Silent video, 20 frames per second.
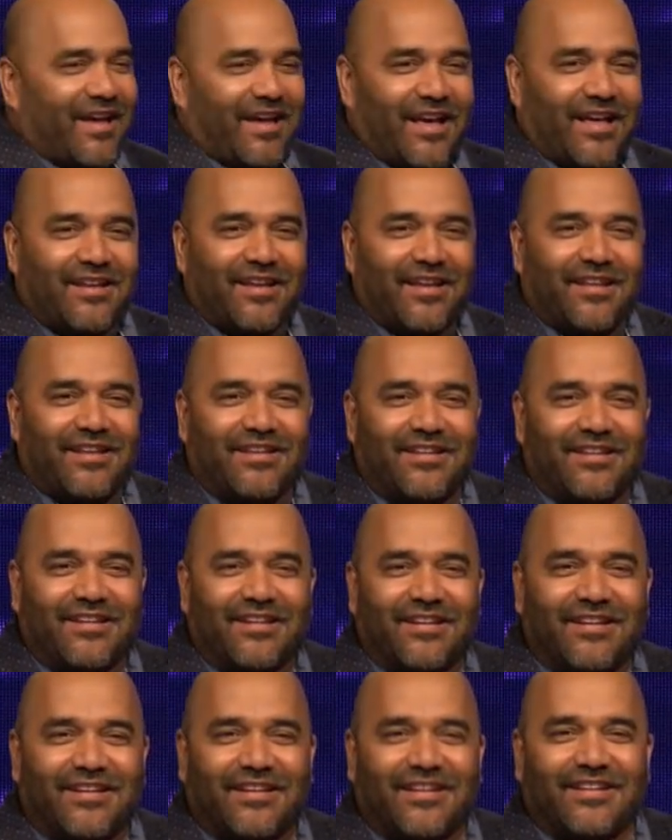and then
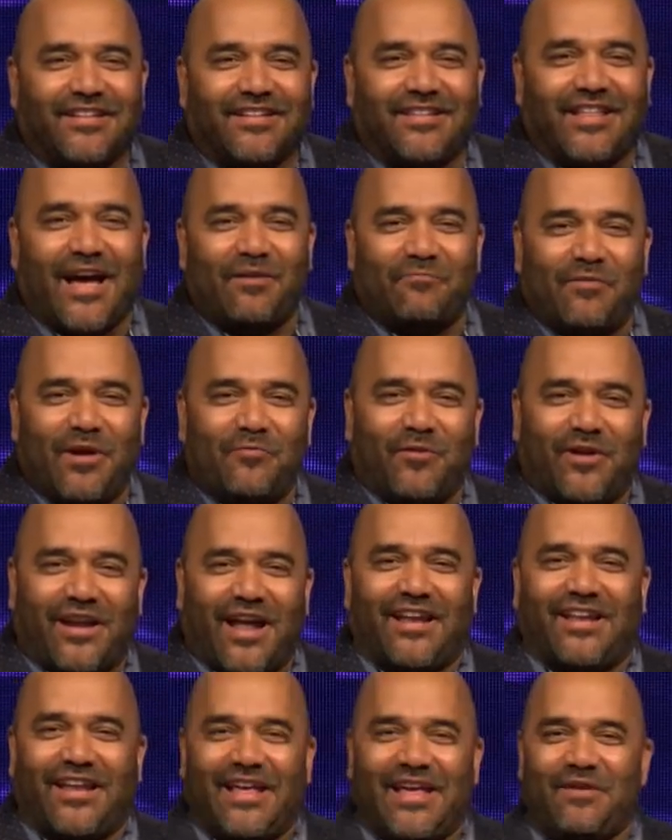that way when
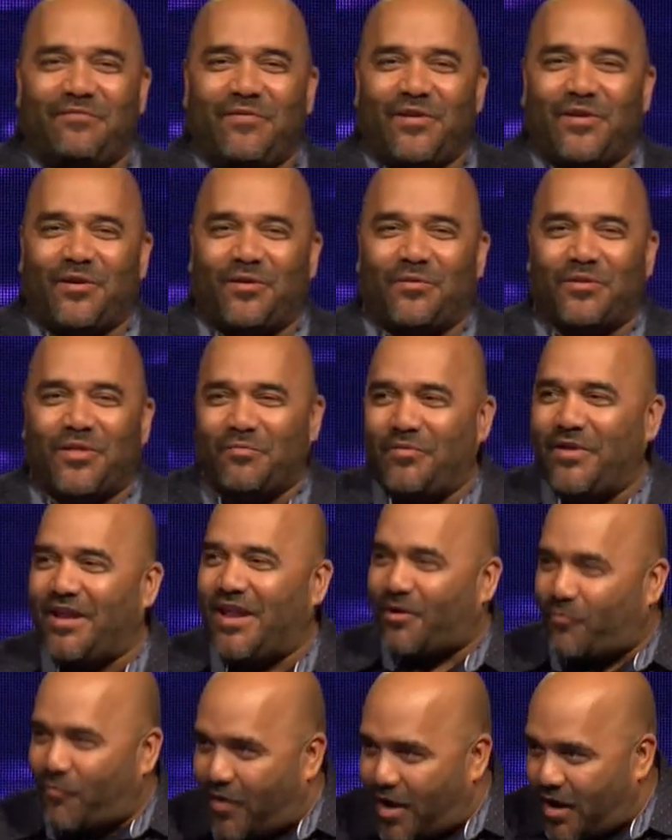I leave, you know, they'll be
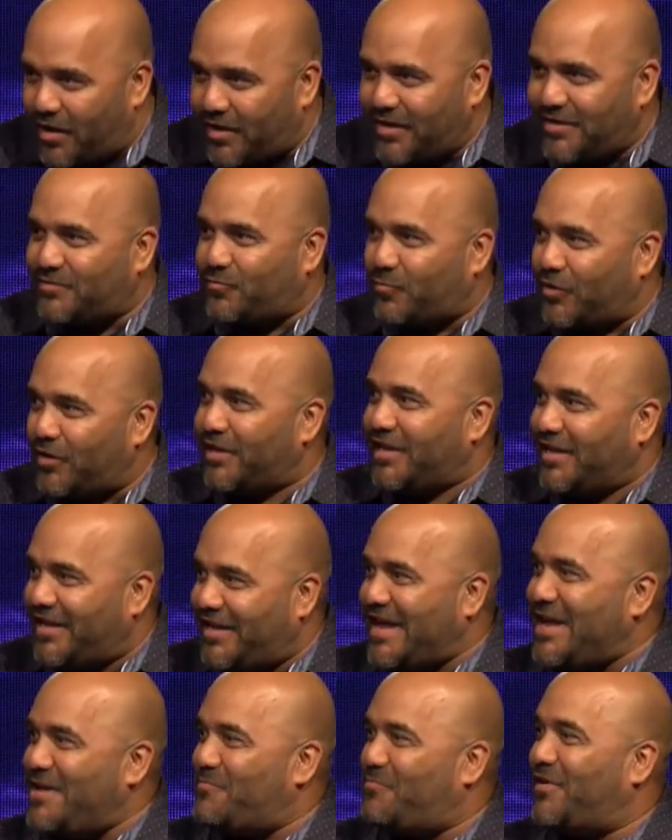like, wow, he's really
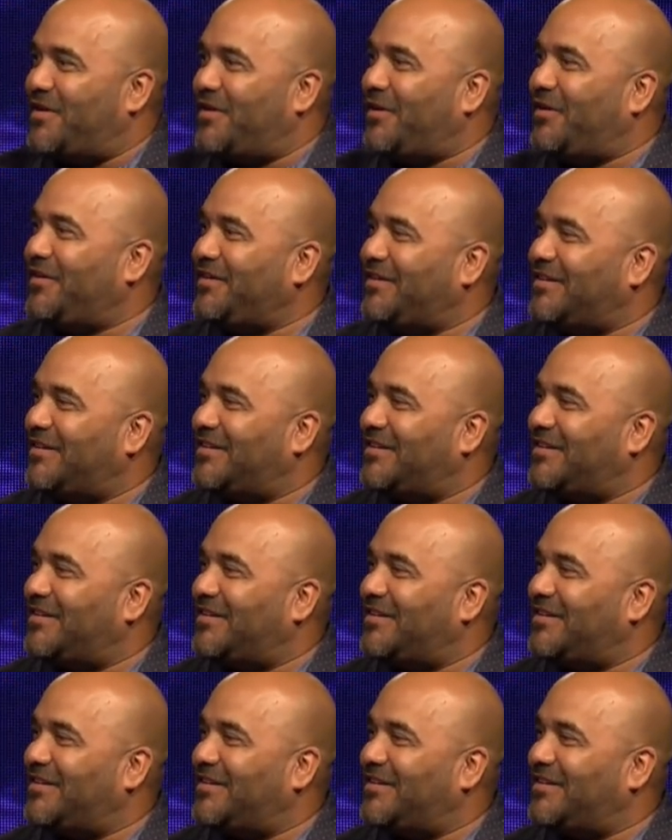deep, you know.